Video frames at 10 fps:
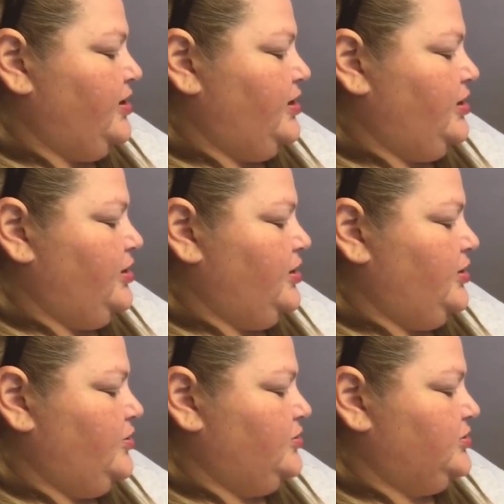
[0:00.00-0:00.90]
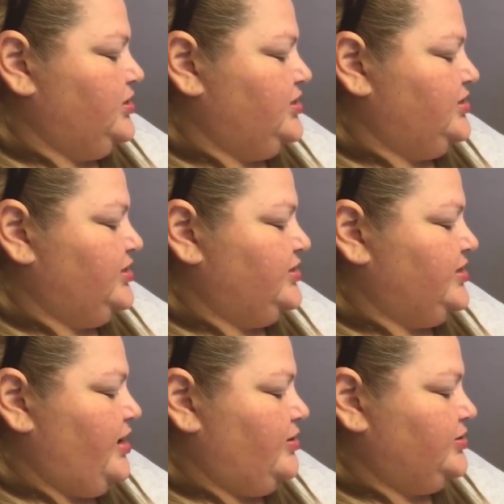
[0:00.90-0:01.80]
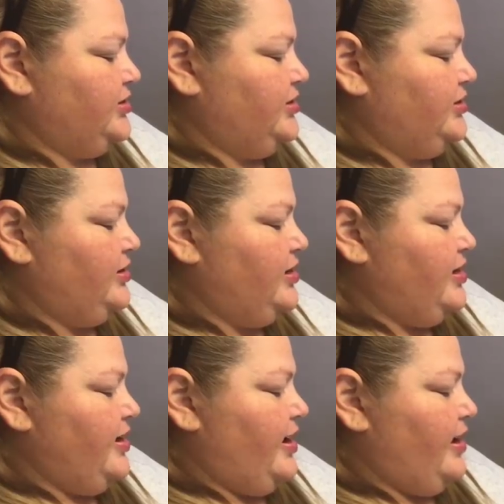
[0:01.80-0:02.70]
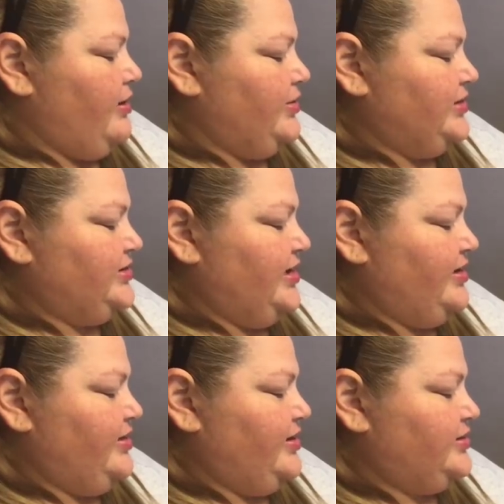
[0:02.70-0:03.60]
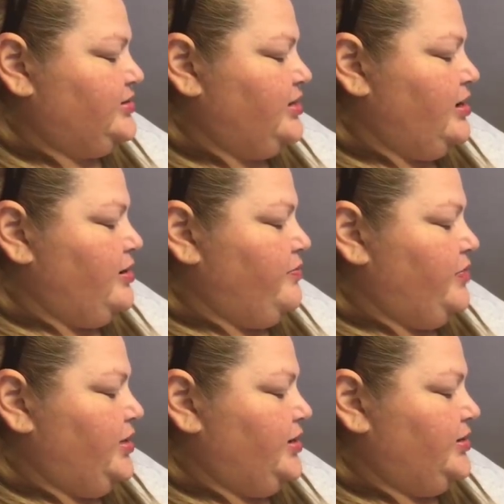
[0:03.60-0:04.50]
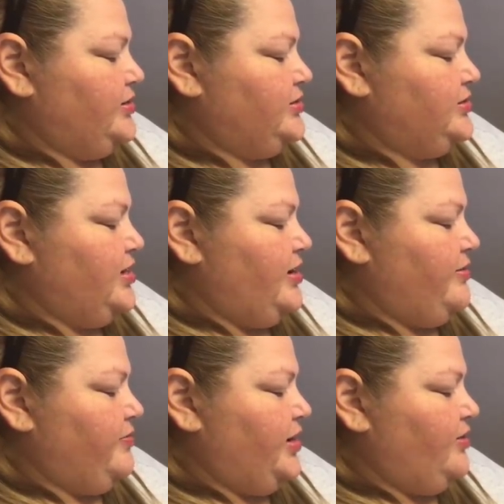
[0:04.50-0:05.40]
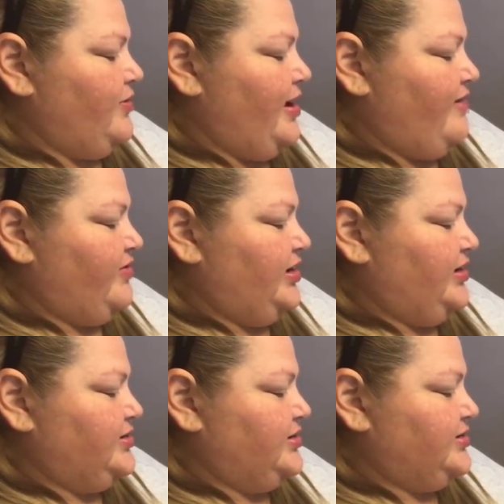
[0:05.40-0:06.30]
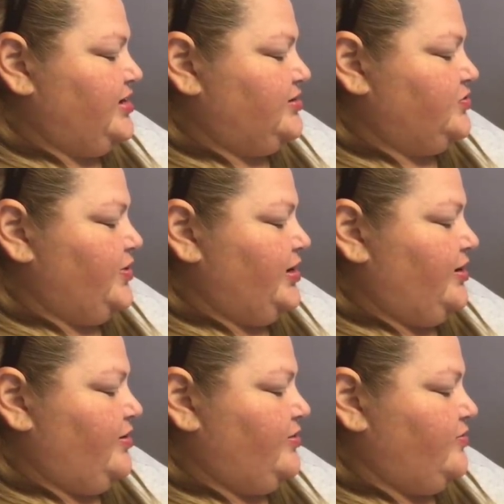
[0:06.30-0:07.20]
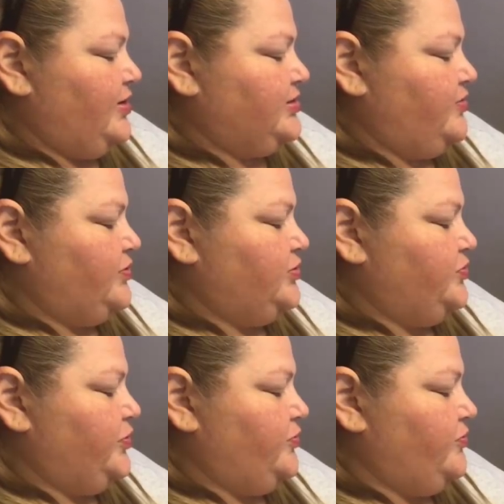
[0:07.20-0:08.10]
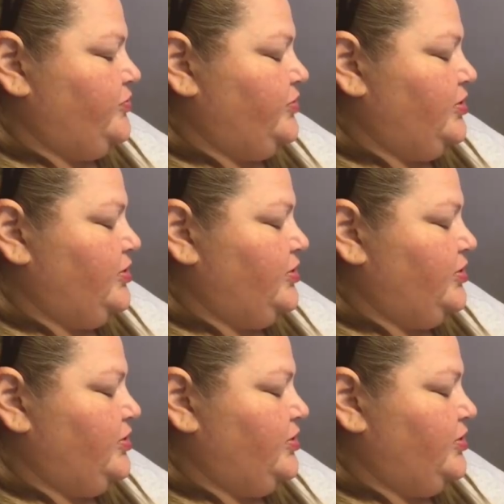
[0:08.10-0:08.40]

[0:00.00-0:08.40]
And you can use E6000. I always say this because um, I don't have any E6000 right now. Otherwise, I would do both.